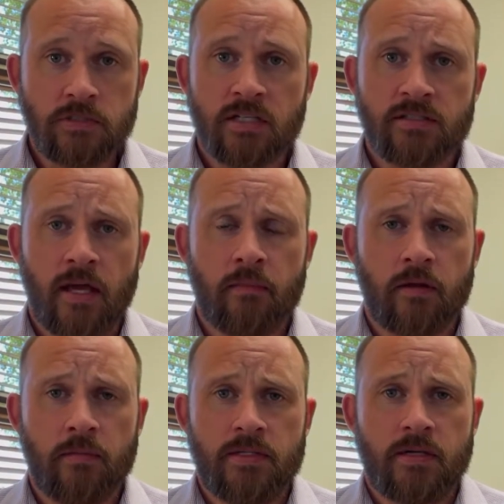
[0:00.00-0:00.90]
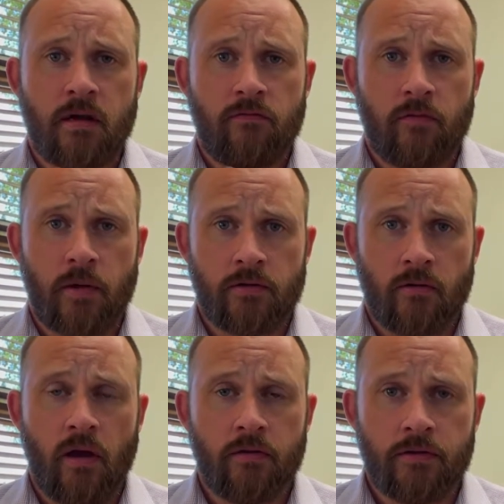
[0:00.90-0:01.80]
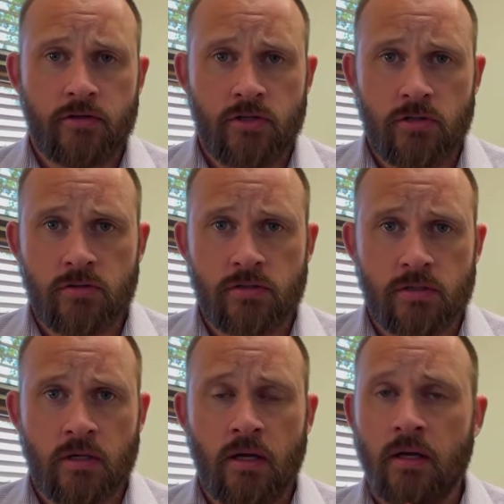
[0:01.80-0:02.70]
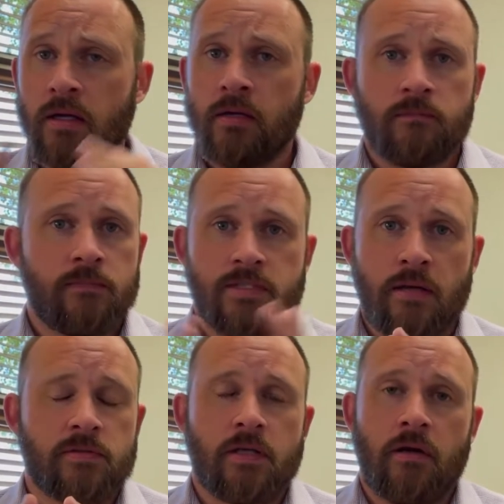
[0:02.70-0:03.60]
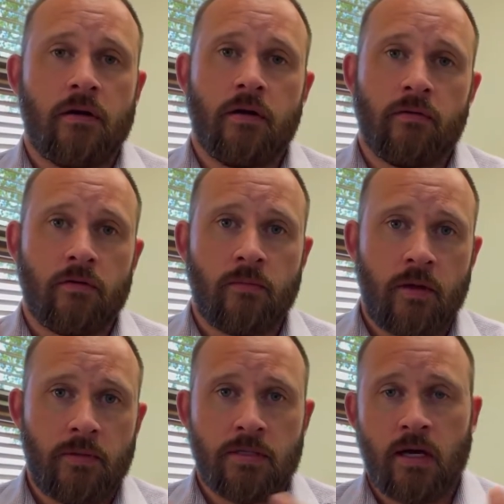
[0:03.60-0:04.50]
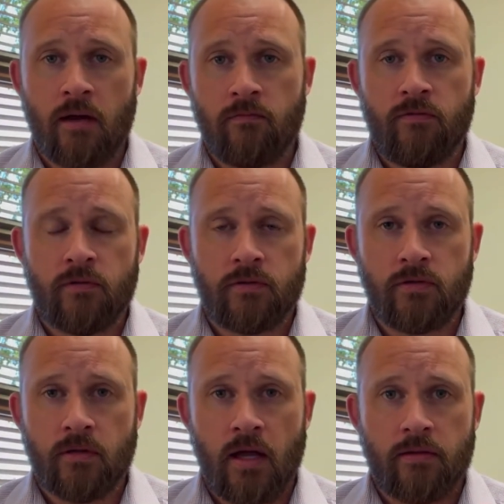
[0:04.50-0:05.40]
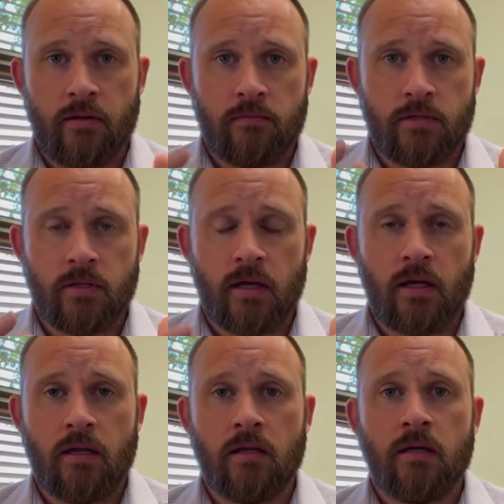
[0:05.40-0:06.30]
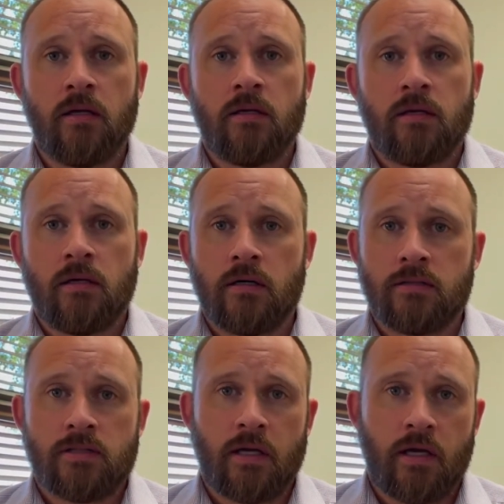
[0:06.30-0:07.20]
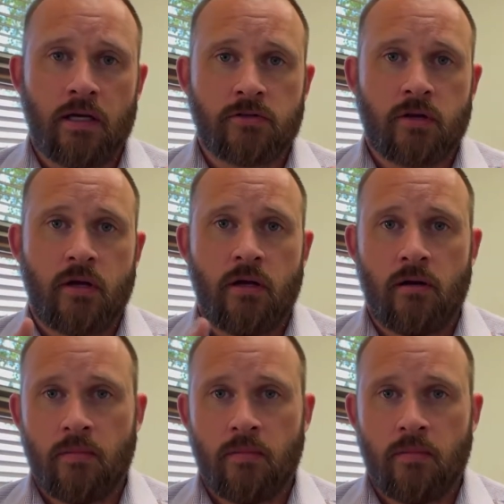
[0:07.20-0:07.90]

same can be said for mental health issues. Same scenario, there may be time for to allow them to get uh, psychiatric care,